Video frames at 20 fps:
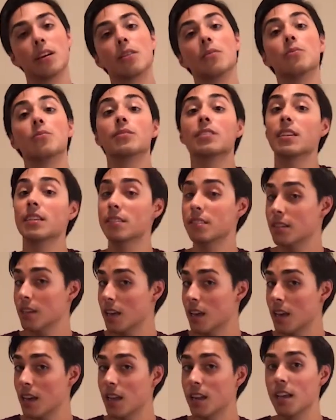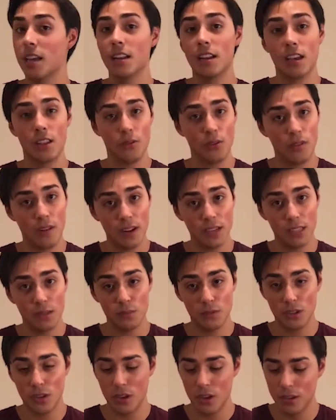We'll taste it again, now that we've added some
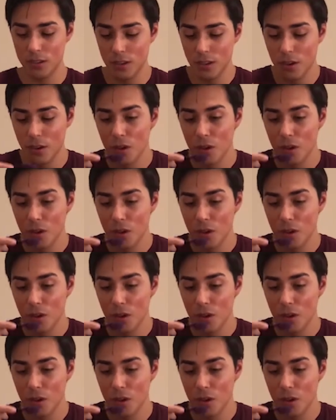salt.